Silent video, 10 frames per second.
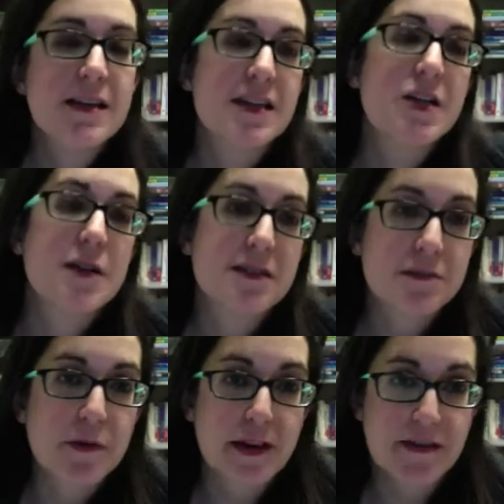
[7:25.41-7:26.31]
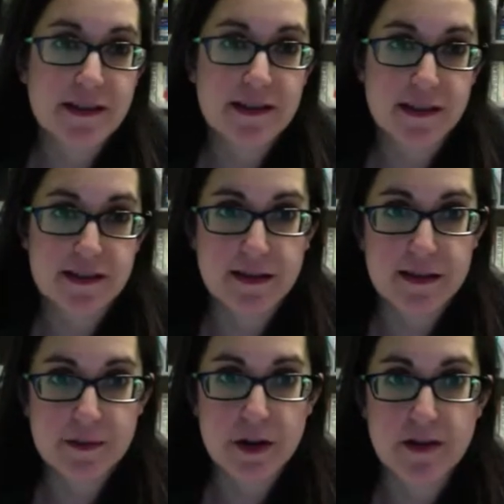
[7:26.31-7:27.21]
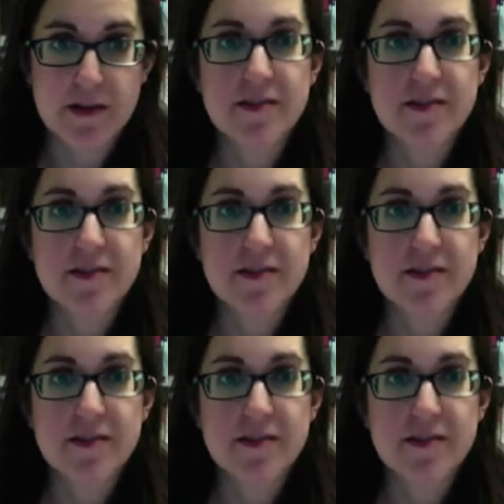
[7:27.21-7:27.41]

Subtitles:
you also won't have success on this project.